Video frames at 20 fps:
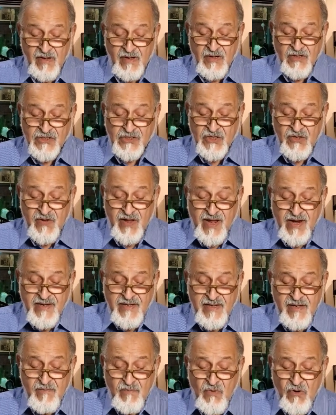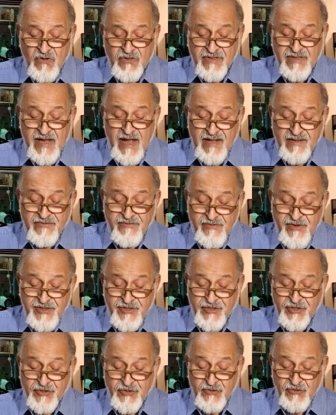So in the MUKTAD
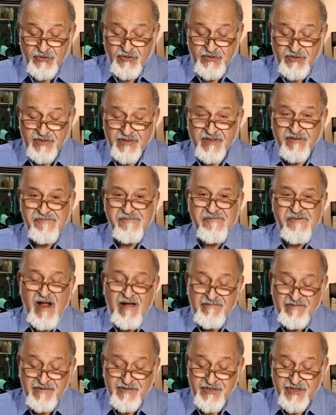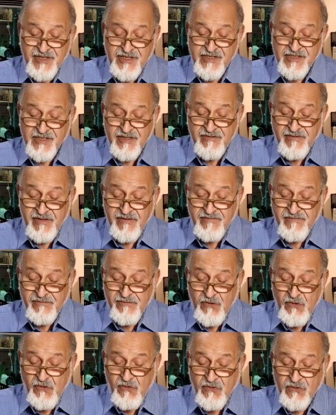ritual, the Fravashis are
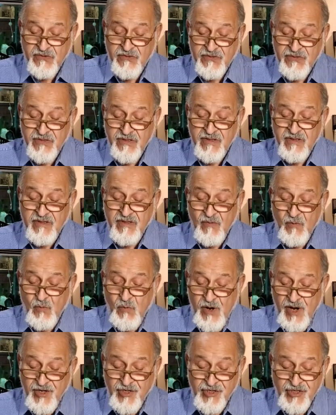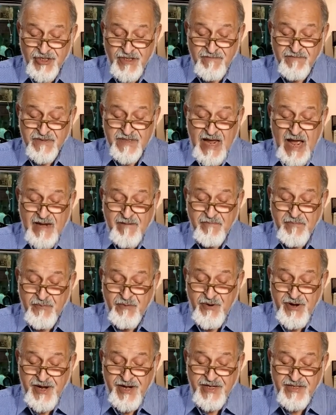invoked, worshipped, and
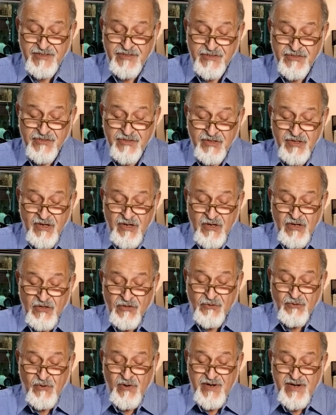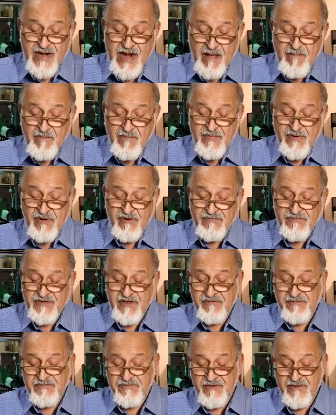praised through a number of
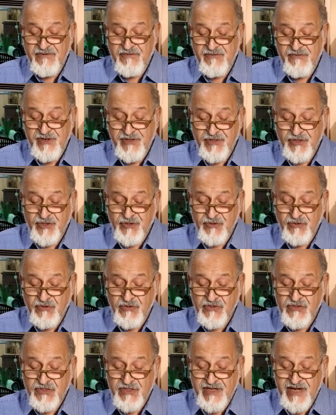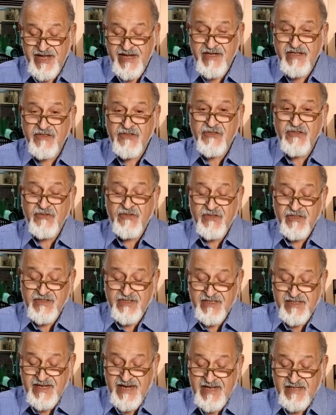different rituals linked to the
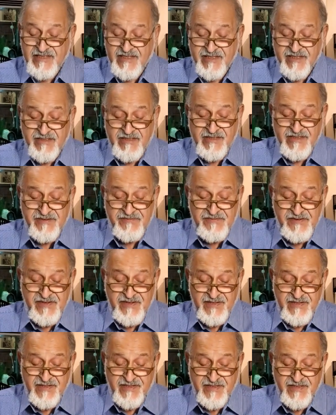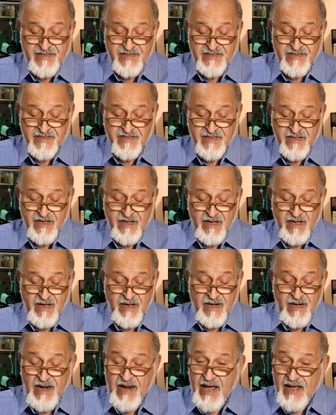celestial divinities.
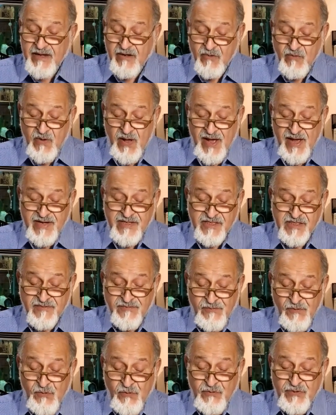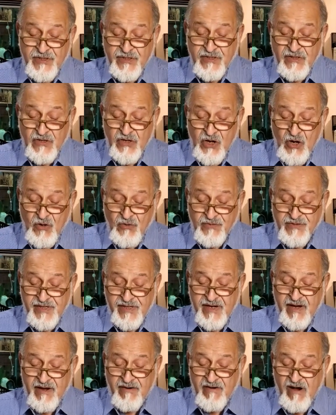Likewise, food and
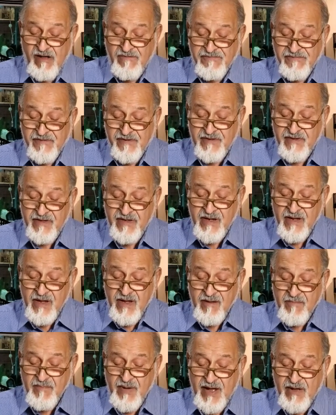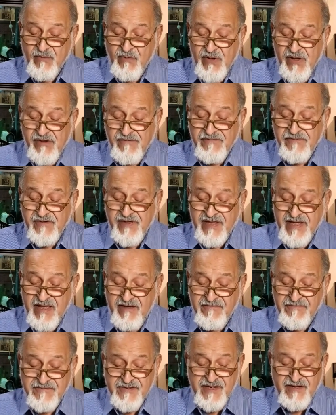clothing are offered by way of a
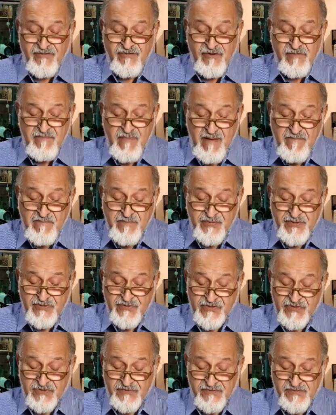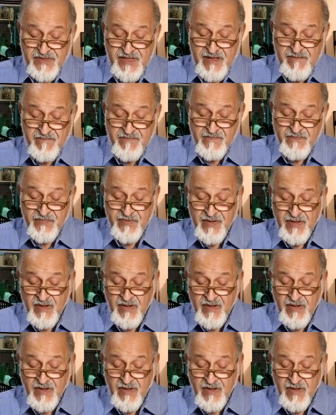gift in remembrance of them.